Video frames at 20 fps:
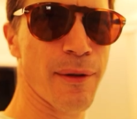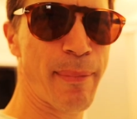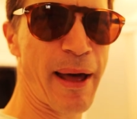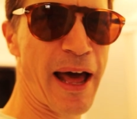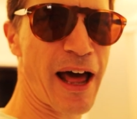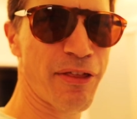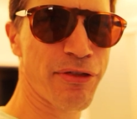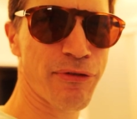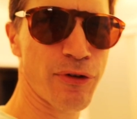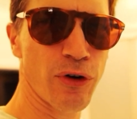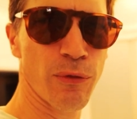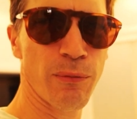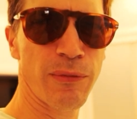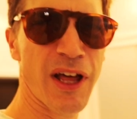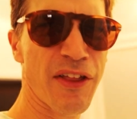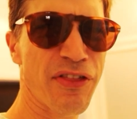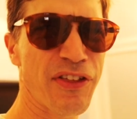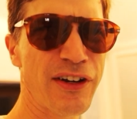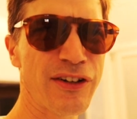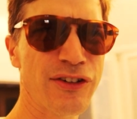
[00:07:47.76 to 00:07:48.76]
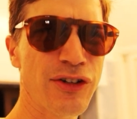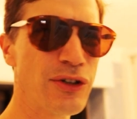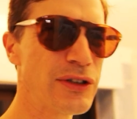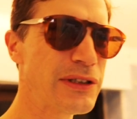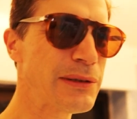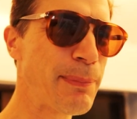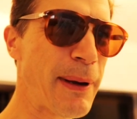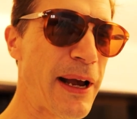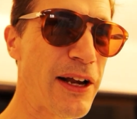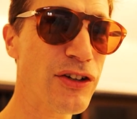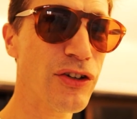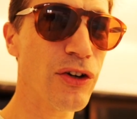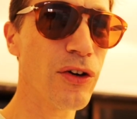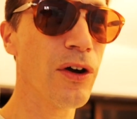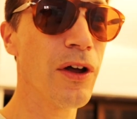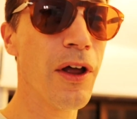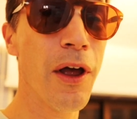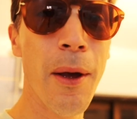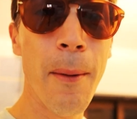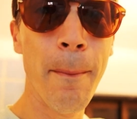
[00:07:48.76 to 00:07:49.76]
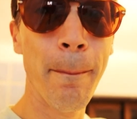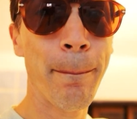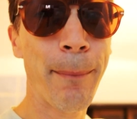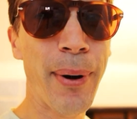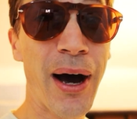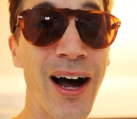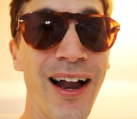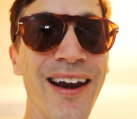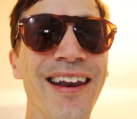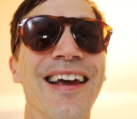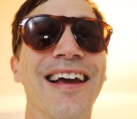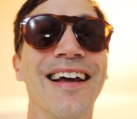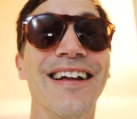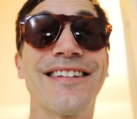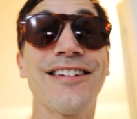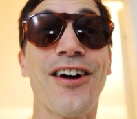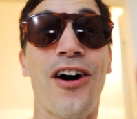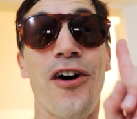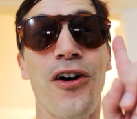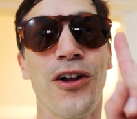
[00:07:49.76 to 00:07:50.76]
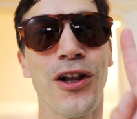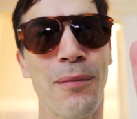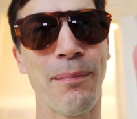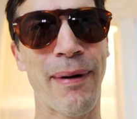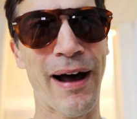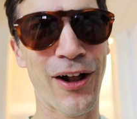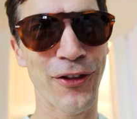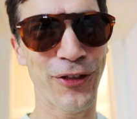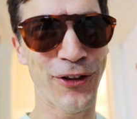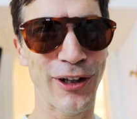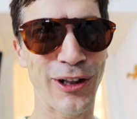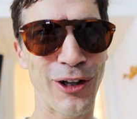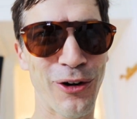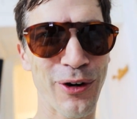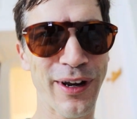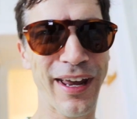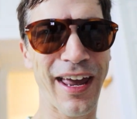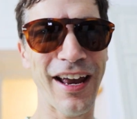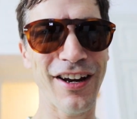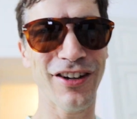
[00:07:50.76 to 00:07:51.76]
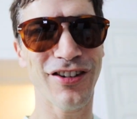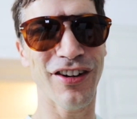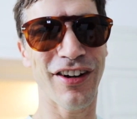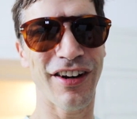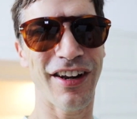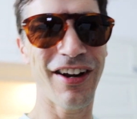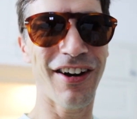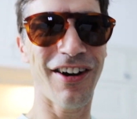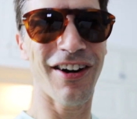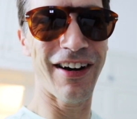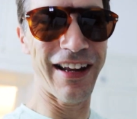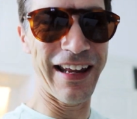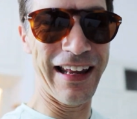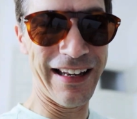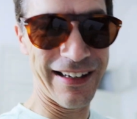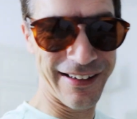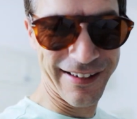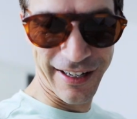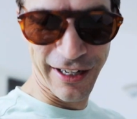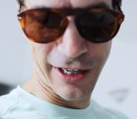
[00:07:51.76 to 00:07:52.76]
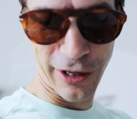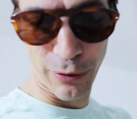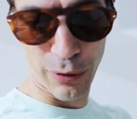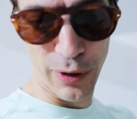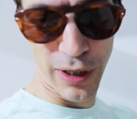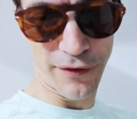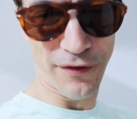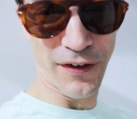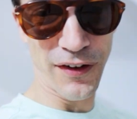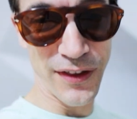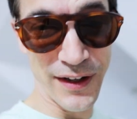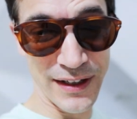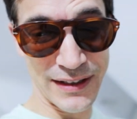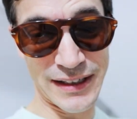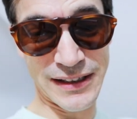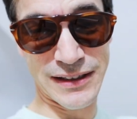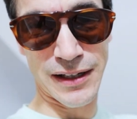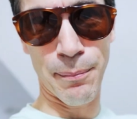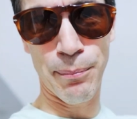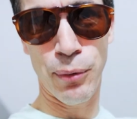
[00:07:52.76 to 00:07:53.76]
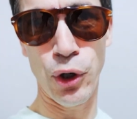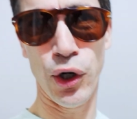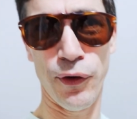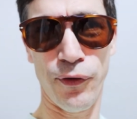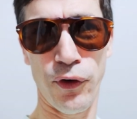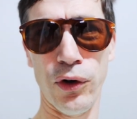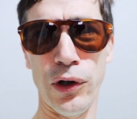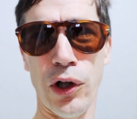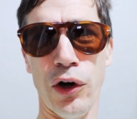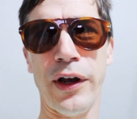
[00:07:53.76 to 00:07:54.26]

the bathroom, nothing too special but it's all about the location here in Tenerife and this is a beautiful